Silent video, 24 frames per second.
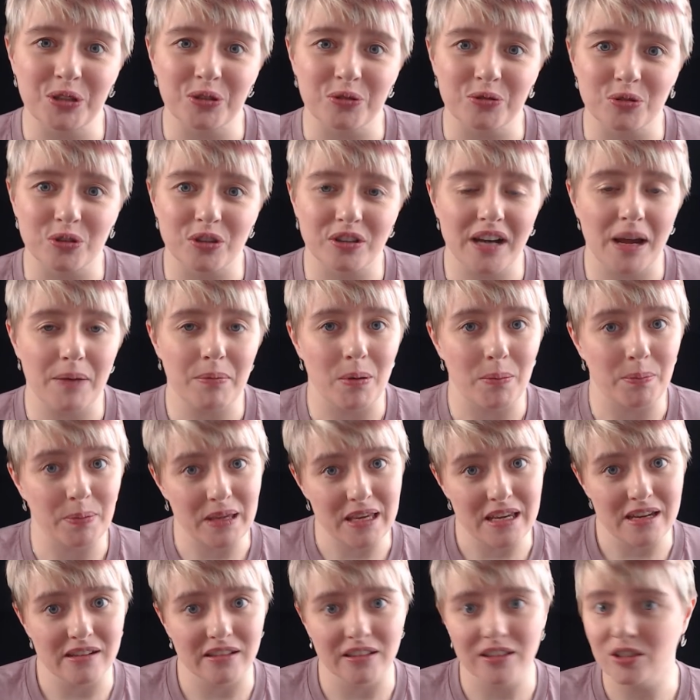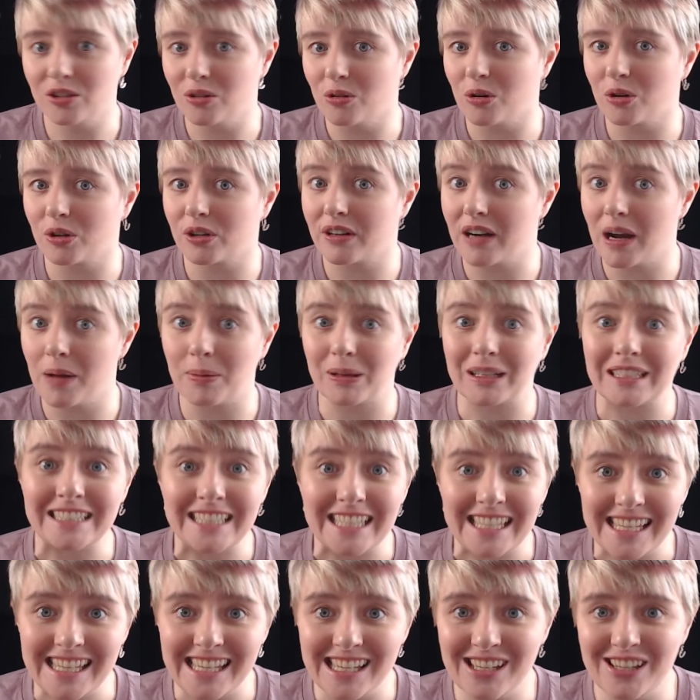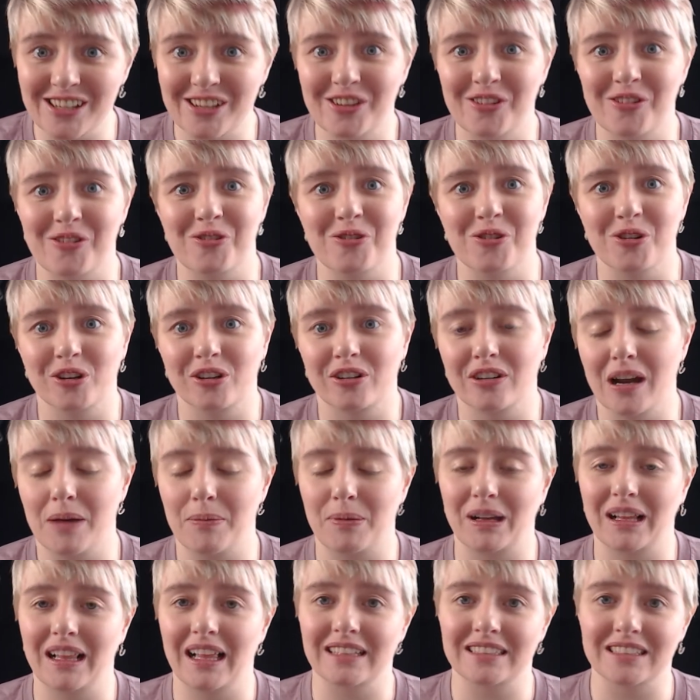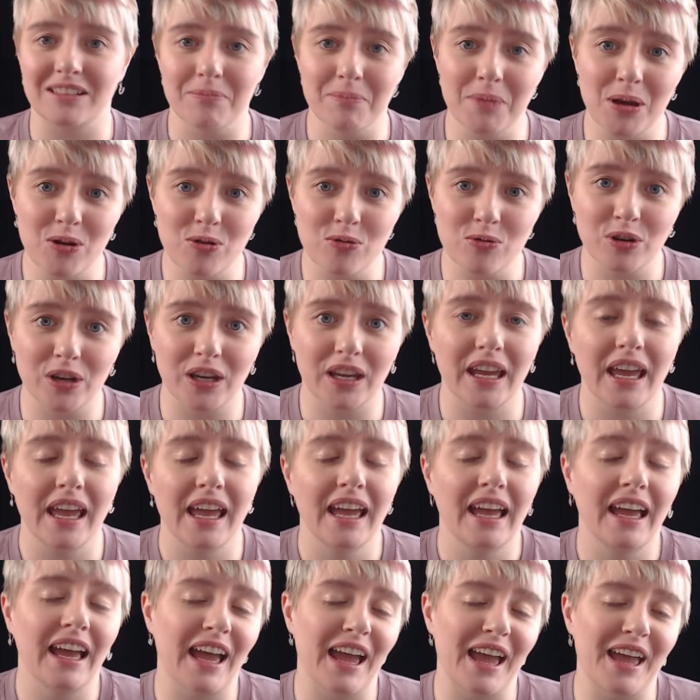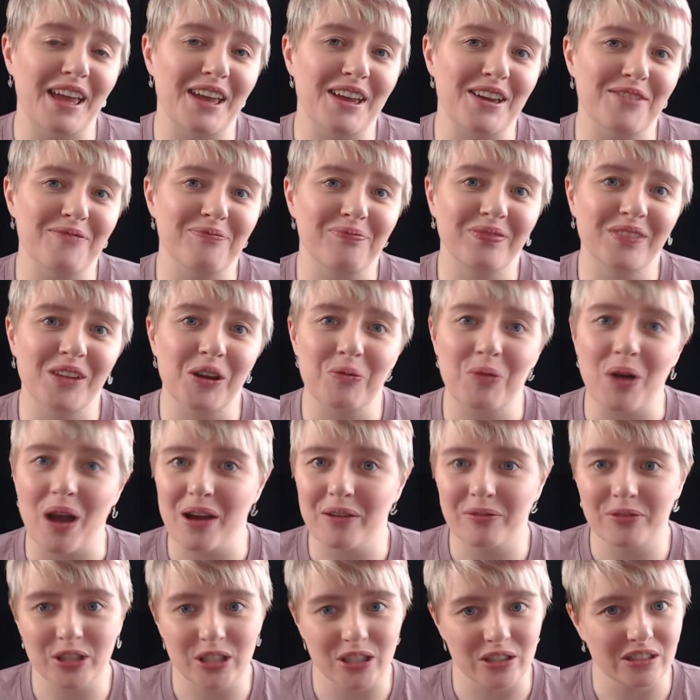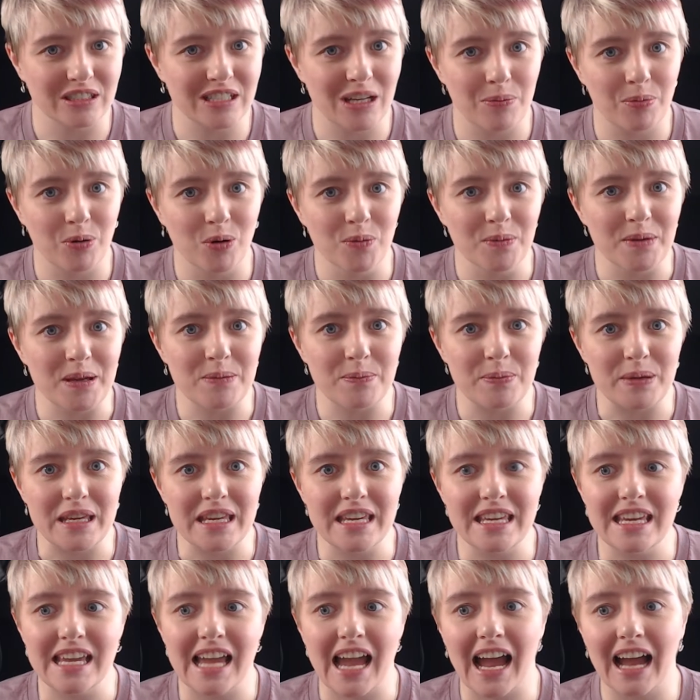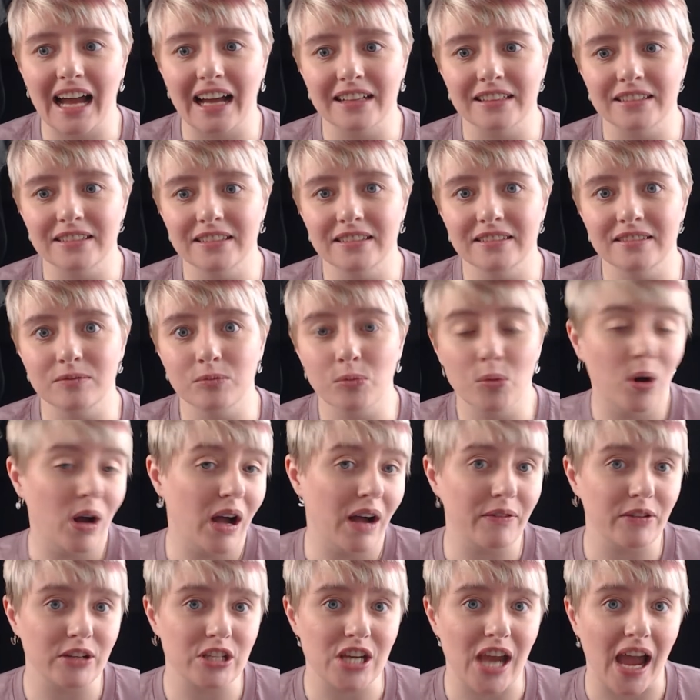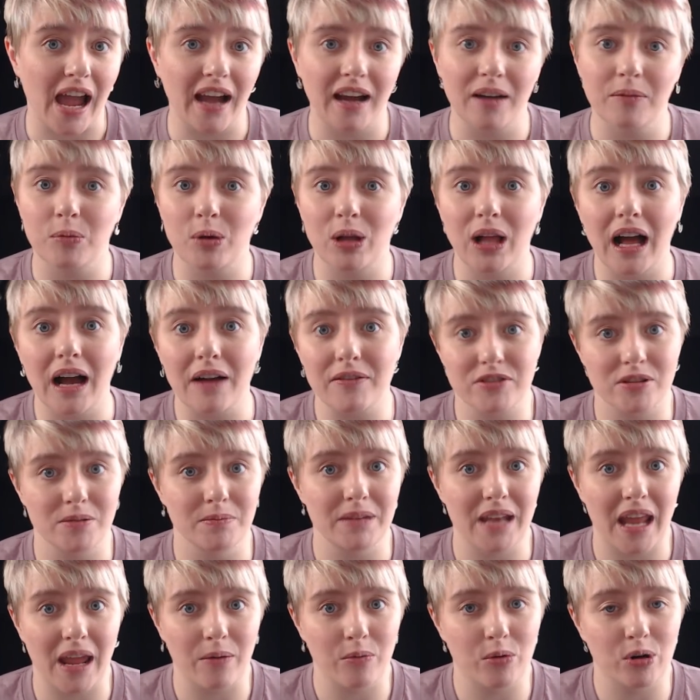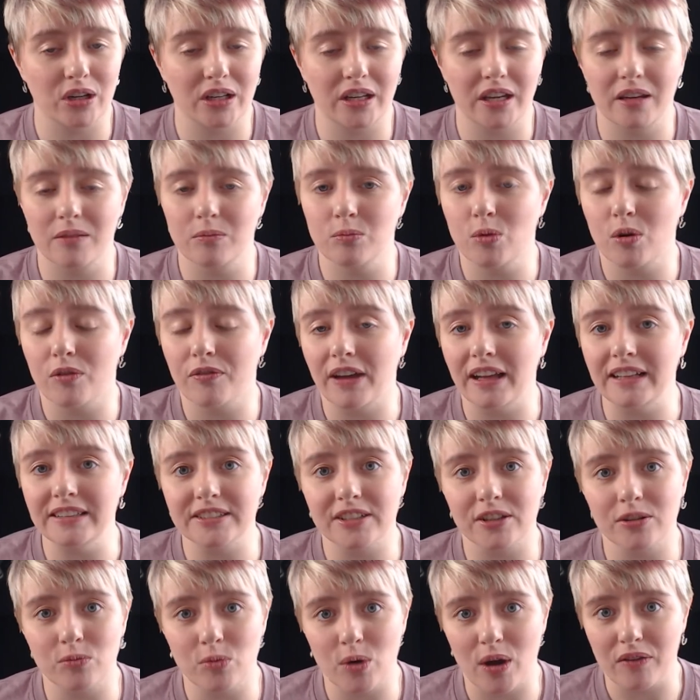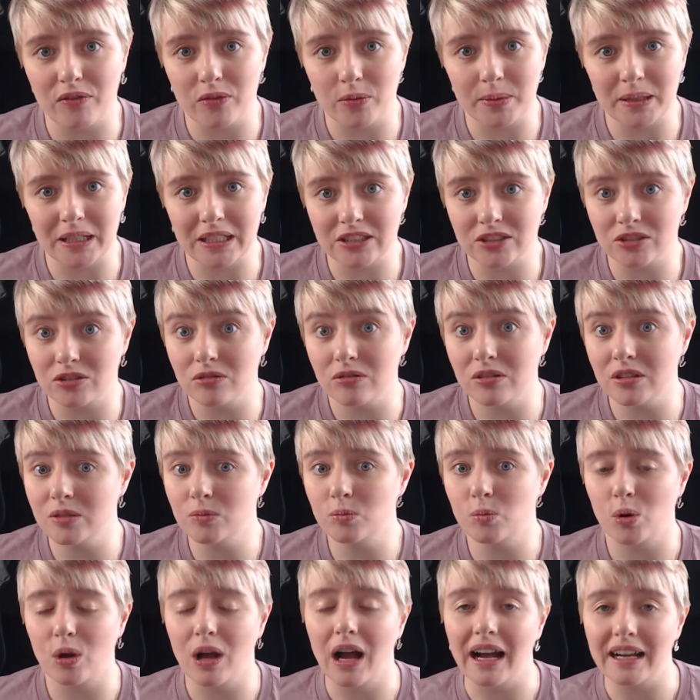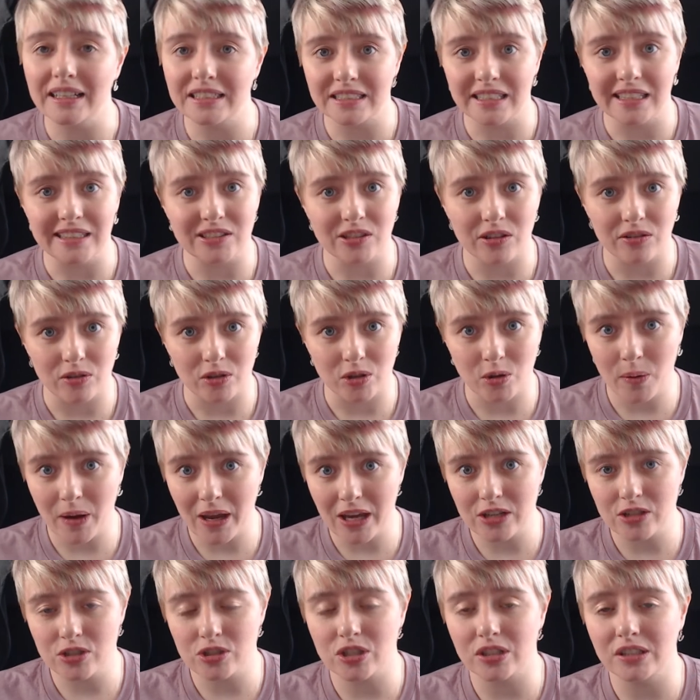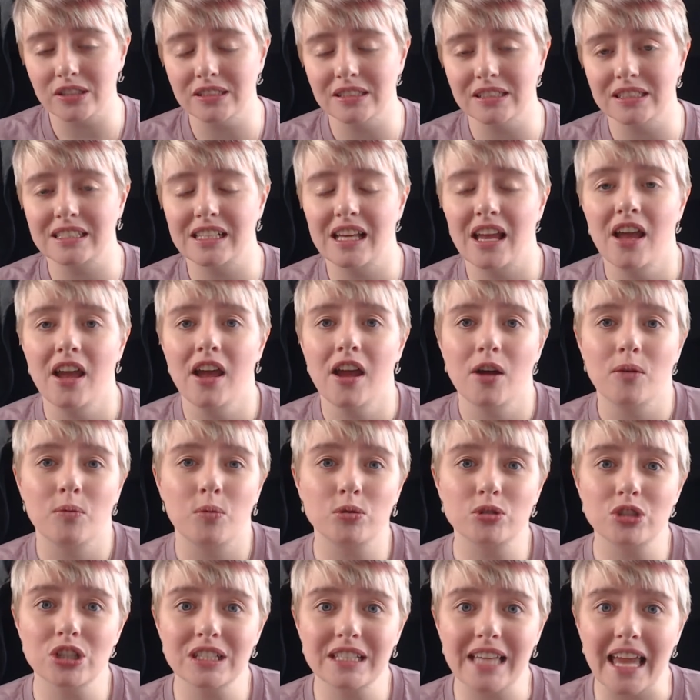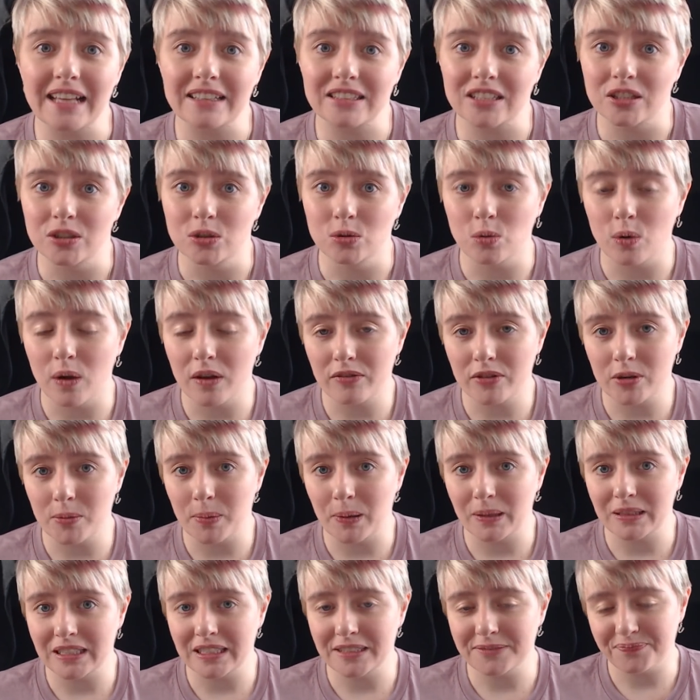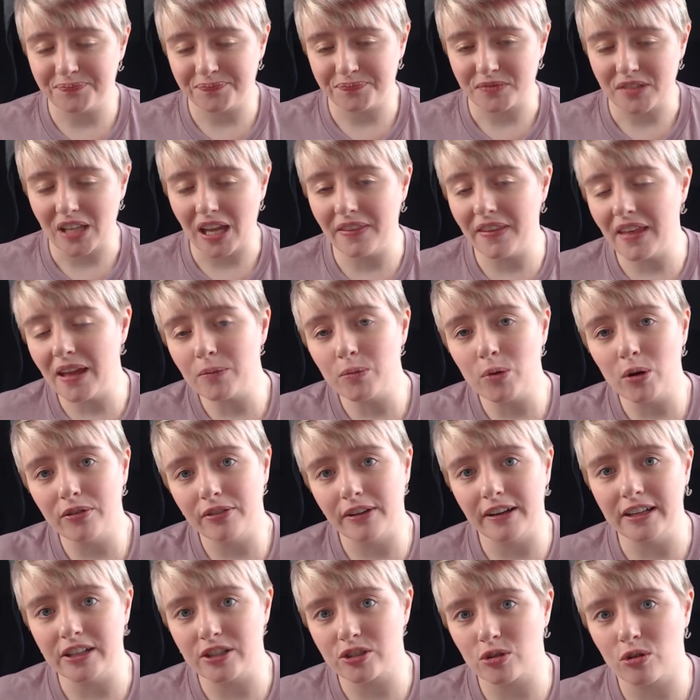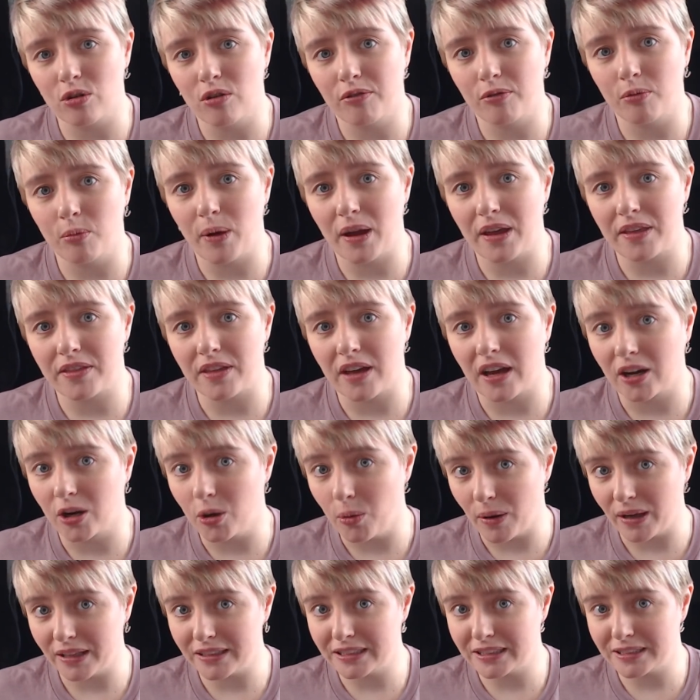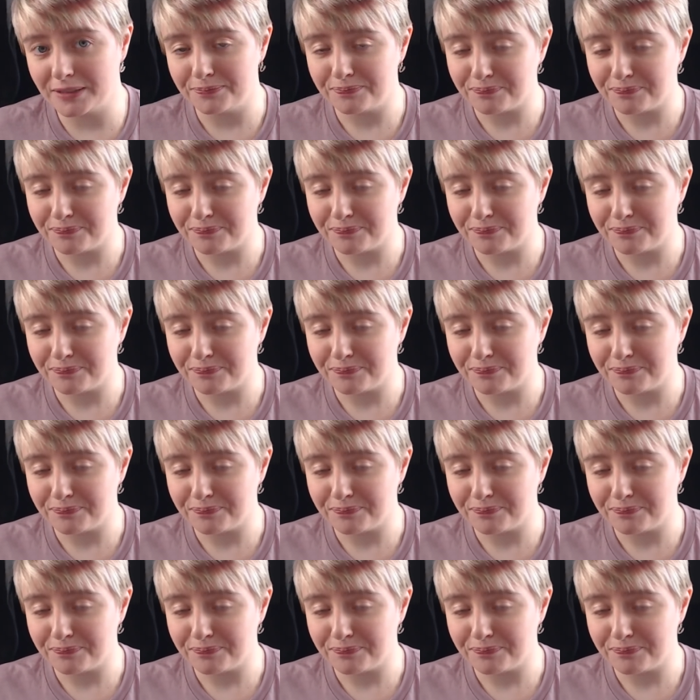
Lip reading: grab a beer or grab a tea or grab a glass of milk, whatever your tipple may be, and we'll have a chat and we'll have some networking. We'll find out what everybody's doing. We'll ask each other questions. We'll just get to know everybody, and then we'll finish off with a quiz.